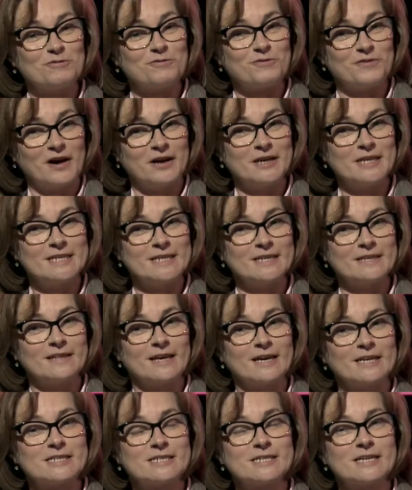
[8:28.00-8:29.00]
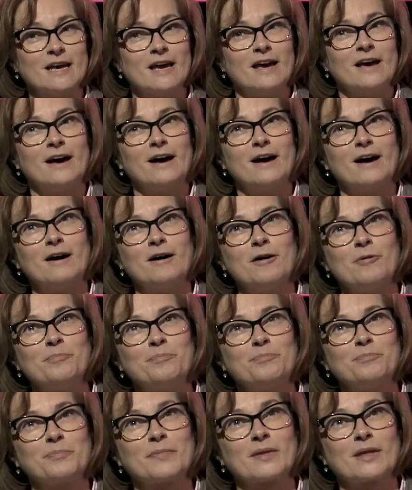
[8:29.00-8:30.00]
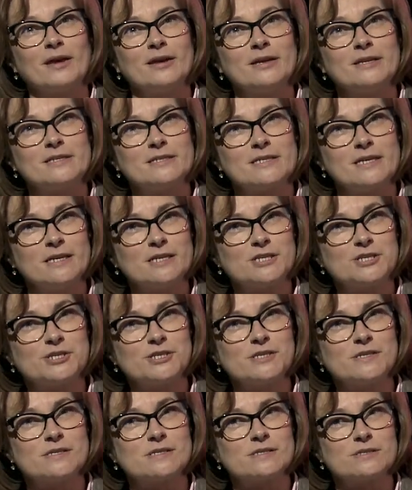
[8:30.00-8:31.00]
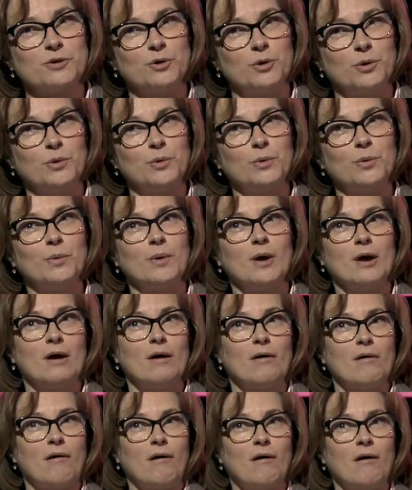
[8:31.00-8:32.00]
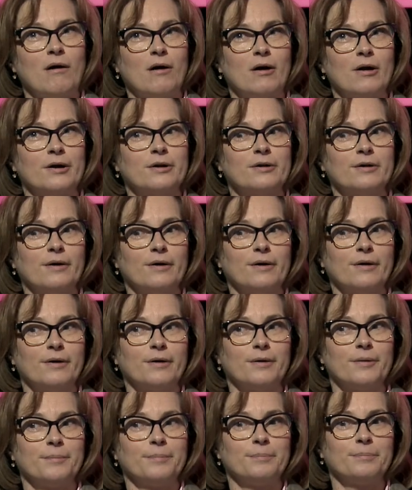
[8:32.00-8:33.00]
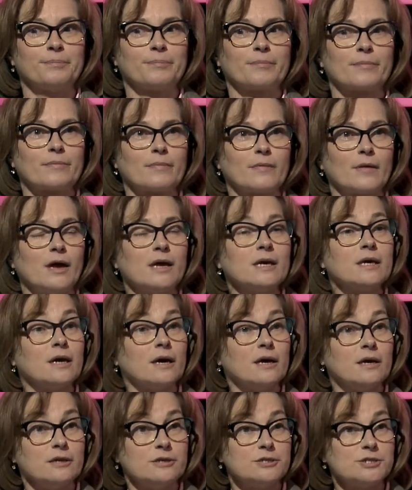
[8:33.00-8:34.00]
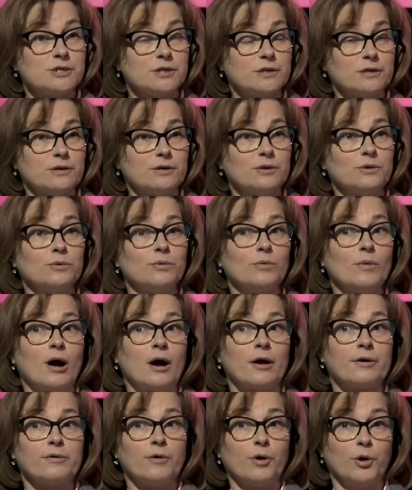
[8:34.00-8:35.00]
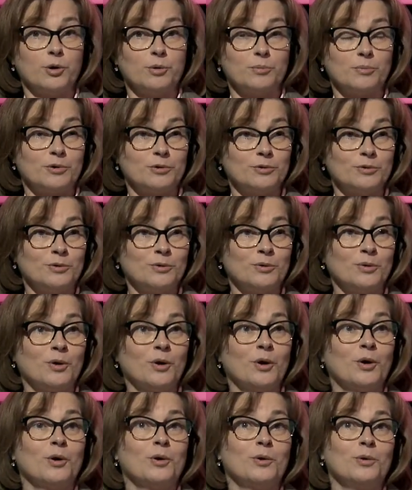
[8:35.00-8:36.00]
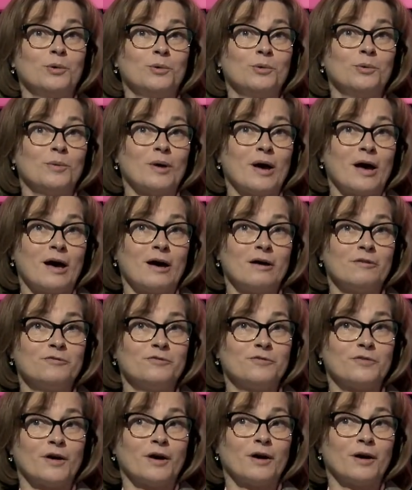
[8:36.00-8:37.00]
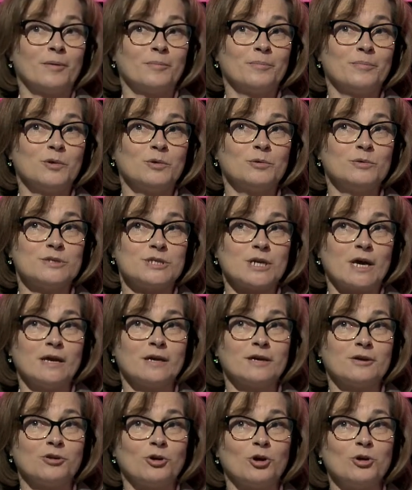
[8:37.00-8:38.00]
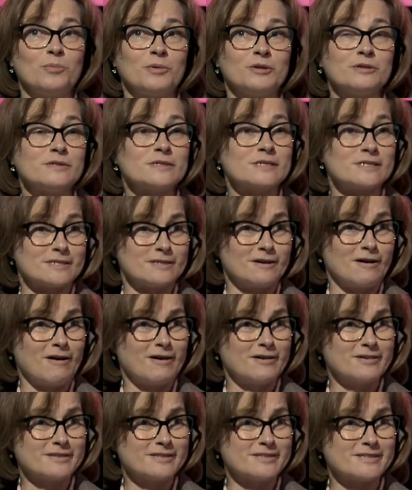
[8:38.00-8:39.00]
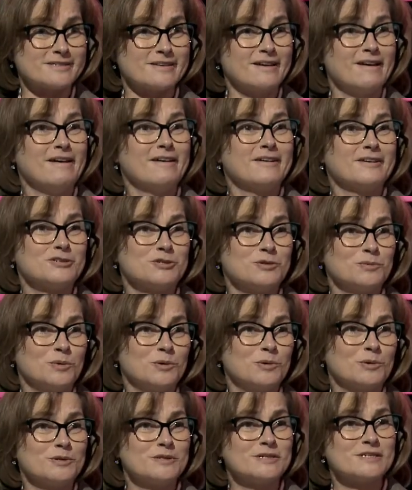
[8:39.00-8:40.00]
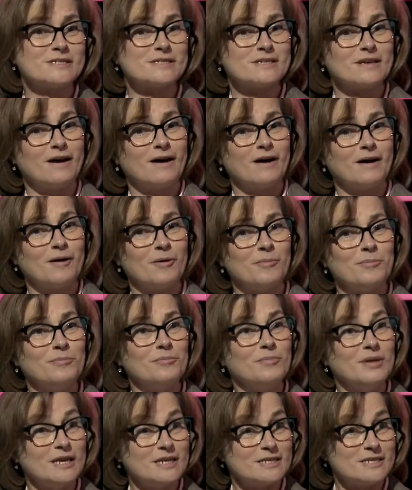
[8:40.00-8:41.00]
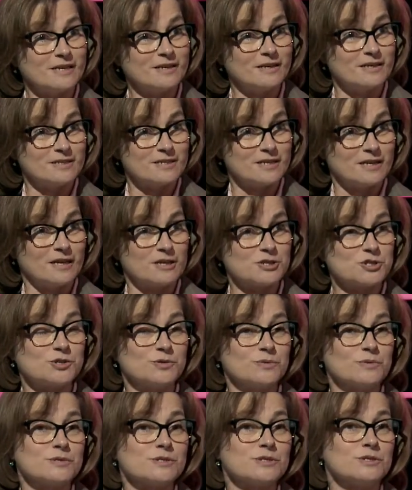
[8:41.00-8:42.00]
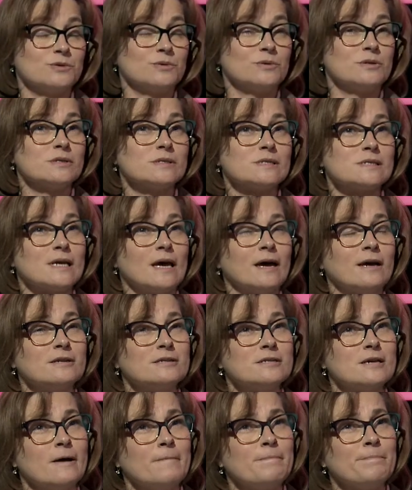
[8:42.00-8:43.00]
finding that teachers who are engaging, who are open, who have who take an open stance towards meeting international students, and